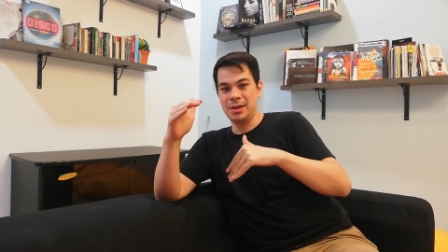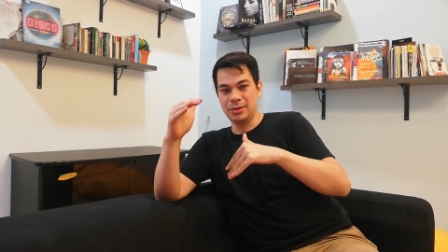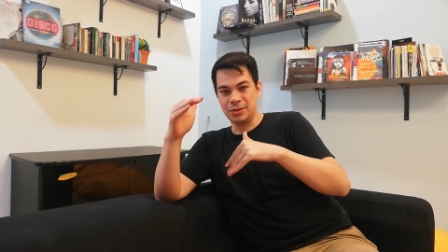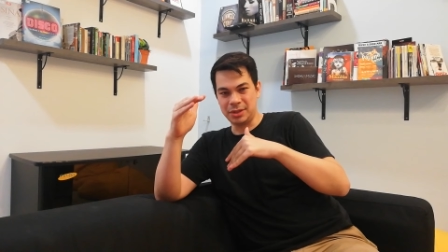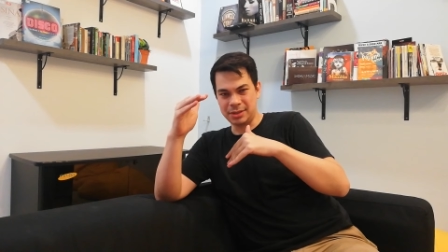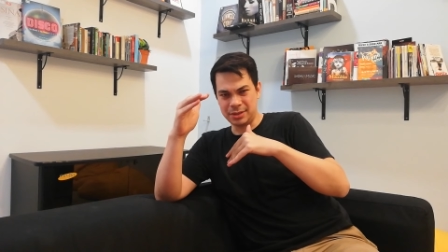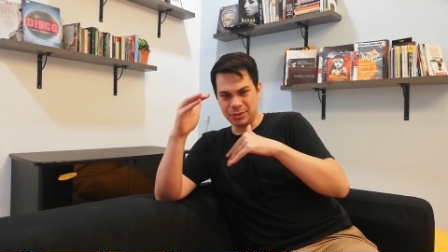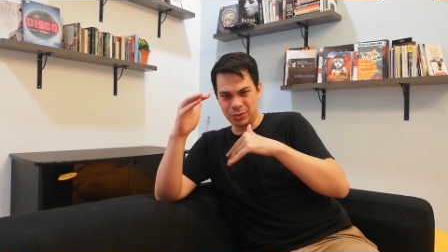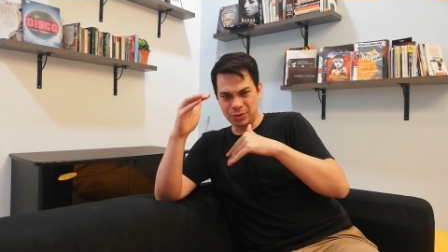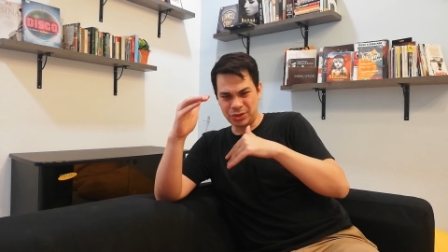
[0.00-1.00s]
So
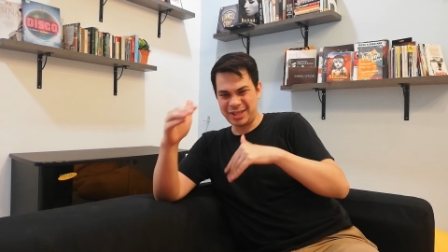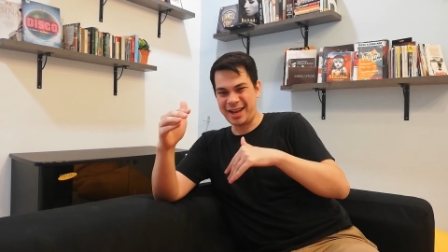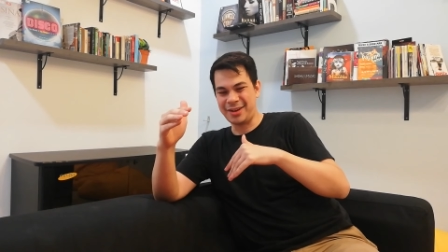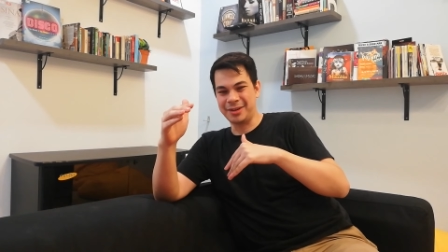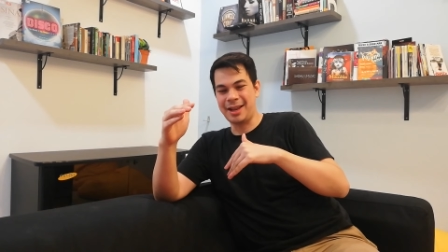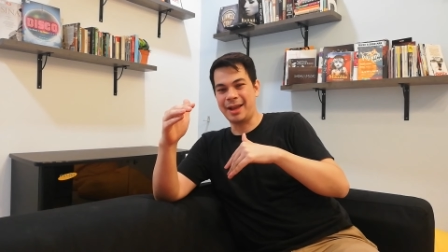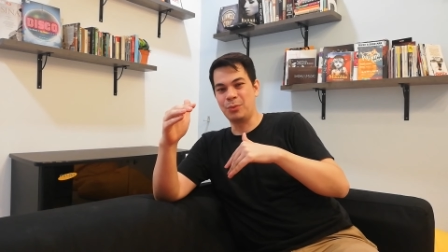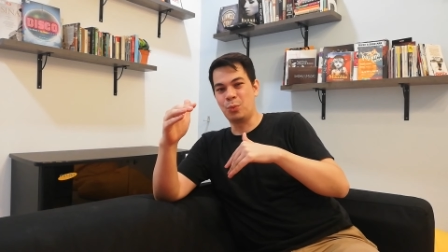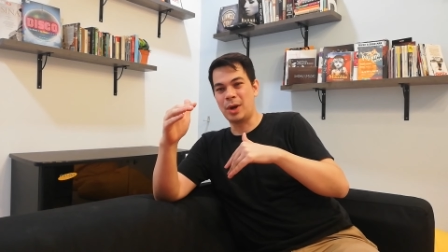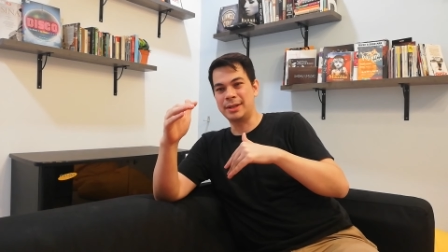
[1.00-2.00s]
just check
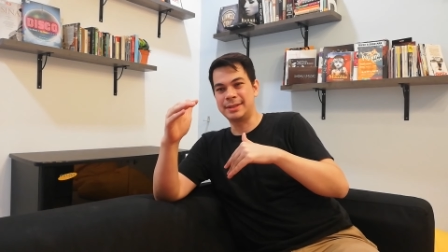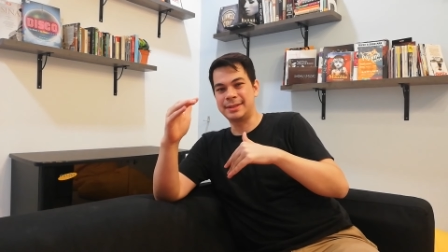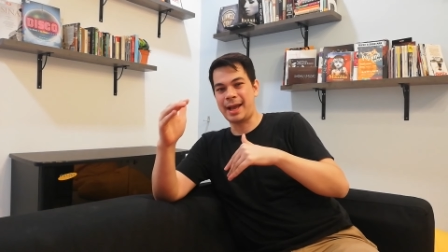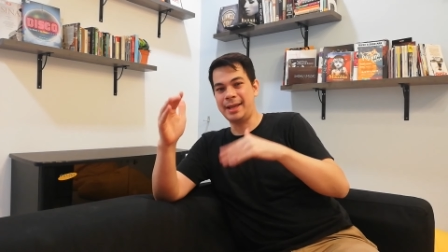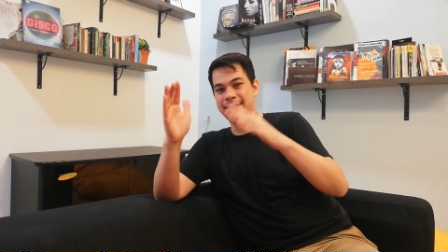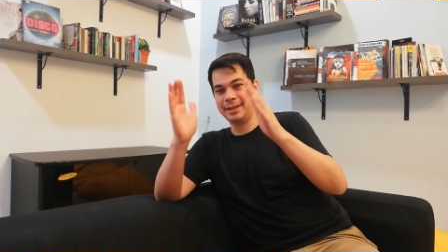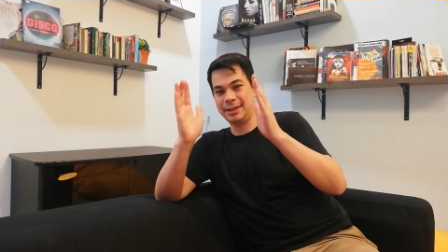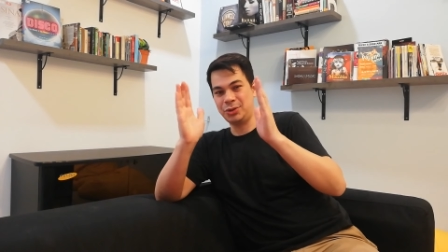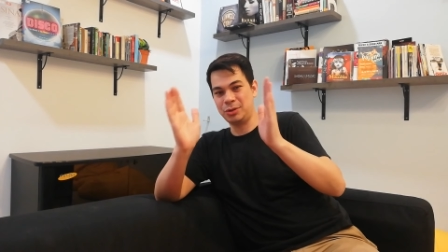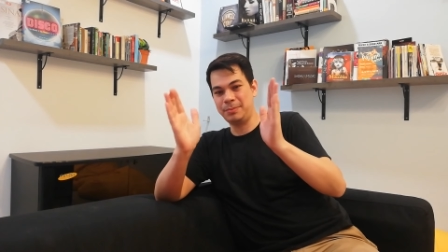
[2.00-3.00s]
online what size
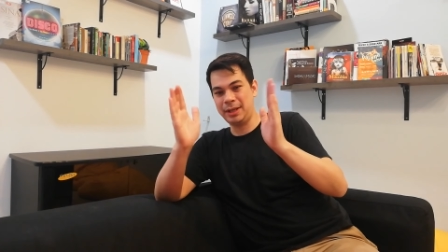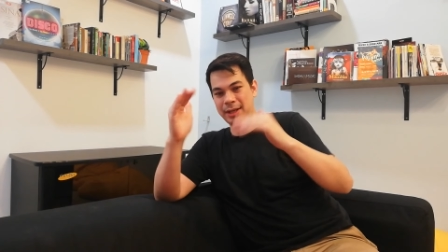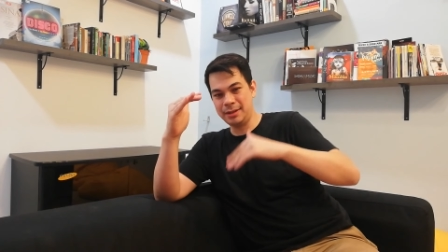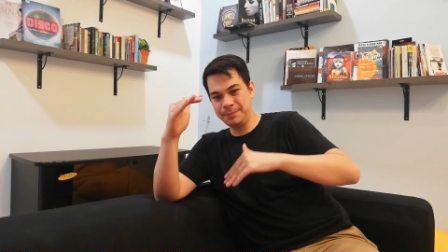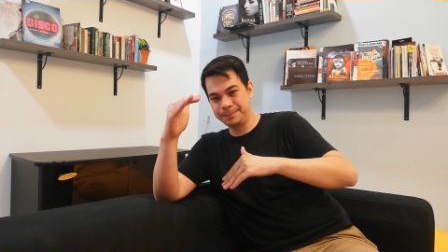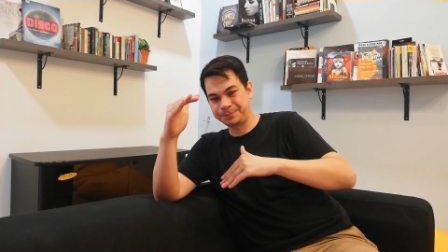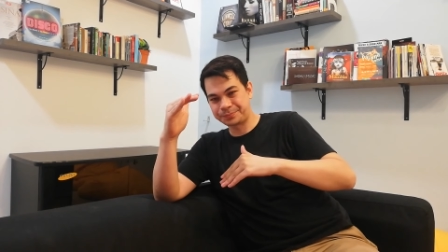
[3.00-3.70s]
they should be in.